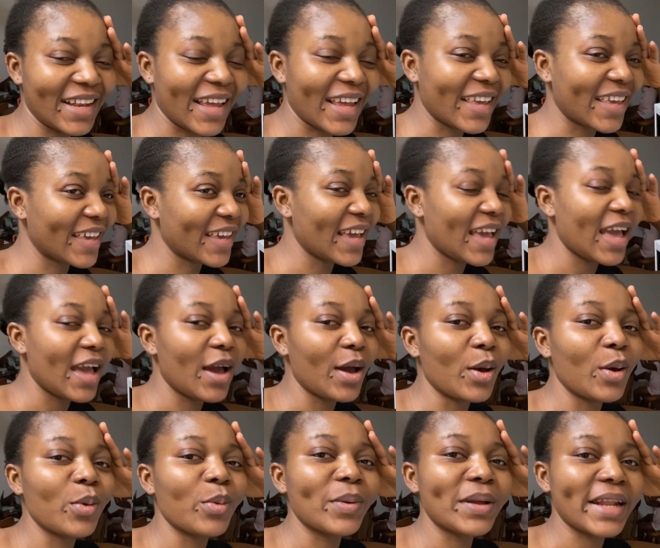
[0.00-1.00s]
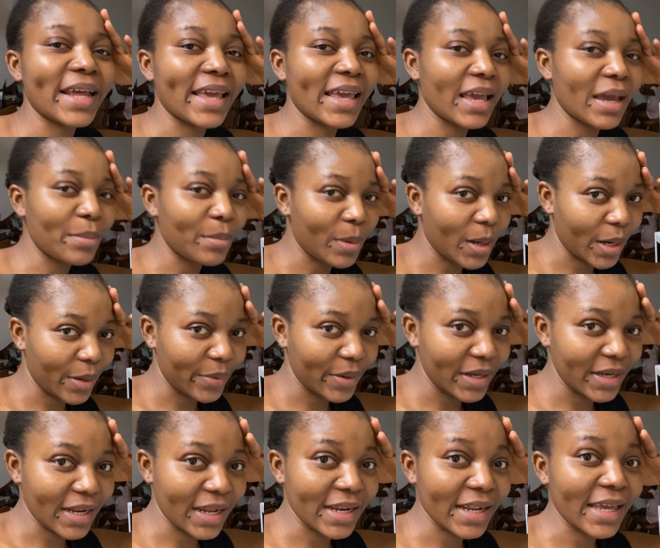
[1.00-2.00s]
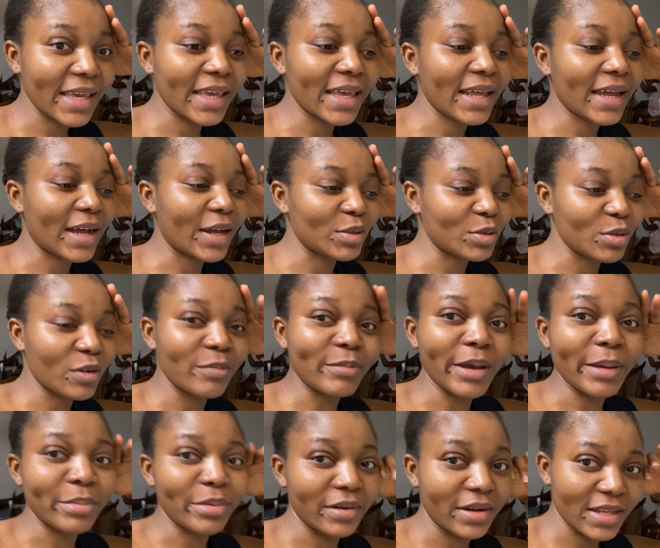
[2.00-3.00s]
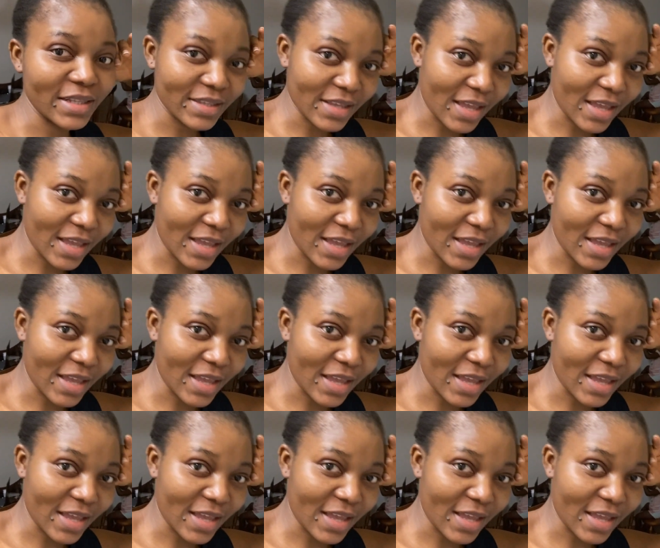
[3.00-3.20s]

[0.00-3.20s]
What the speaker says: Like when I get married and I get out of my parents'